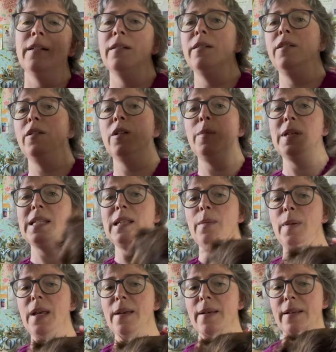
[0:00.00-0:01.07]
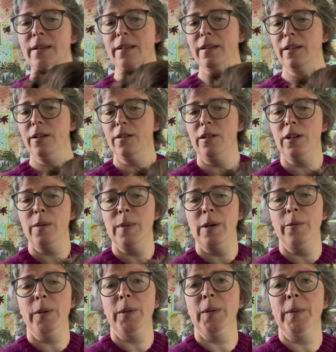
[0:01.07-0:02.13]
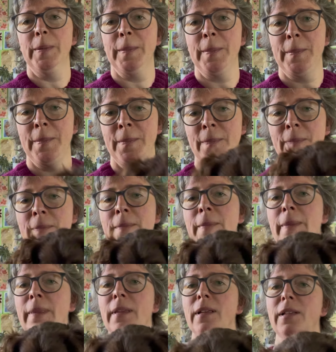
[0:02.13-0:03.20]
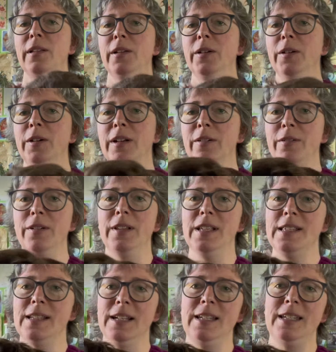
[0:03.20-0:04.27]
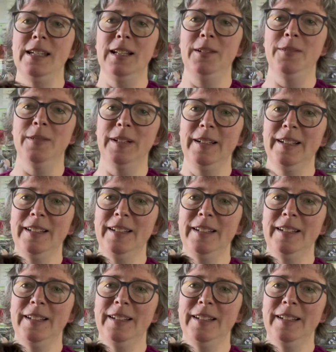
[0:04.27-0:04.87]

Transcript: You gonna be sleepy? You gonna look at my wool? Look, I've got this nice yellow one.